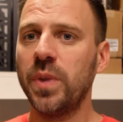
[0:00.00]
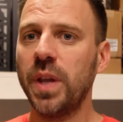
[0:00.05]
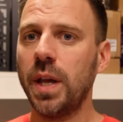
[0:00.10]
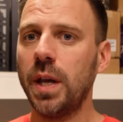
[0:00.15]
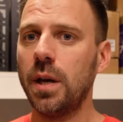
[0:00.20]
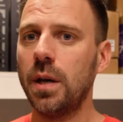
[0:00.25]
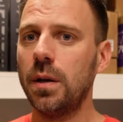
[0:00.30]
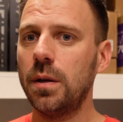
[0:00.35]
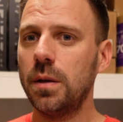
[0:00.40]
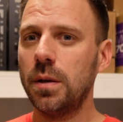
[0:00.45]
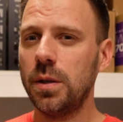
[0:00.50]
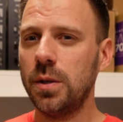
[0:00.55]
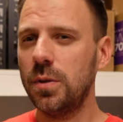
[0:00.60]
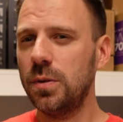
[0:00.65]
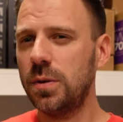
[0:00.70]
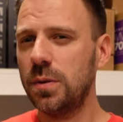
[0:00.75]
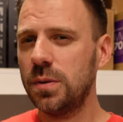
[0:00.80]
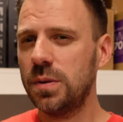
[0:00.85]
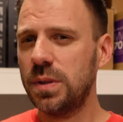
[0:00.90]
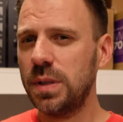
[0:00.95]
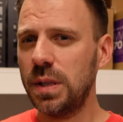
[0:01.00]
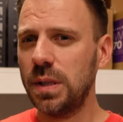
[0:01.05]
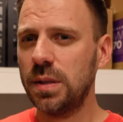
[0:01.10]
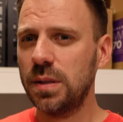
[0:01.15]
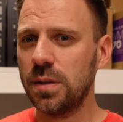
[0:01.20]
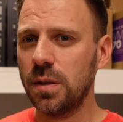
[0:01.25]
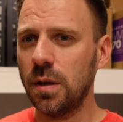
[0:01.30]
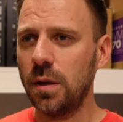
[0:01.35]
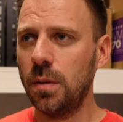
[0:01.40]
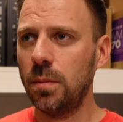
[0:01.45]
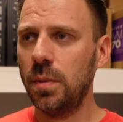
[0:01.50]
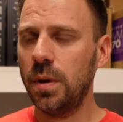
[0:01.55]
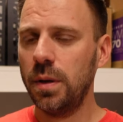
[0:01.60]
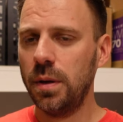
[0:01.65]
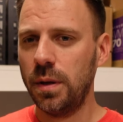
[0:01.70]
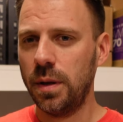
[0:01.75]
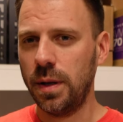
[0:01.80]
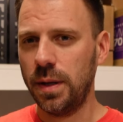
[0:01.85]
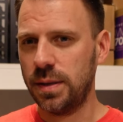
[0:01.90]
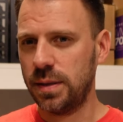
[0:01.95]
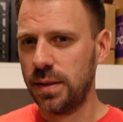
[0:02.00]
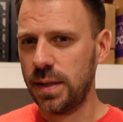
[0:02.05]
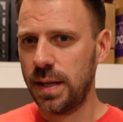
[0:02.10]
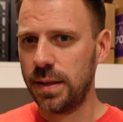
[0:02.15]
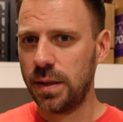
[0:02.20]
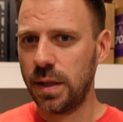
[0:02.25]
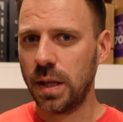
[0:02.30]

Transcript: And you do see some, it's not